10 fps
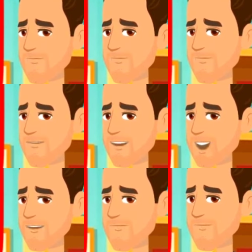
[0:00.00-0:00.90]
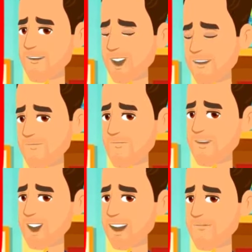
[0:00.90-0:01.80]
The example with the
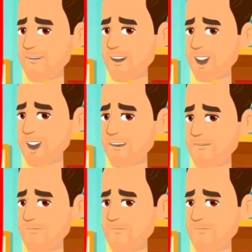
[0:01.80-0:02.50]
word shift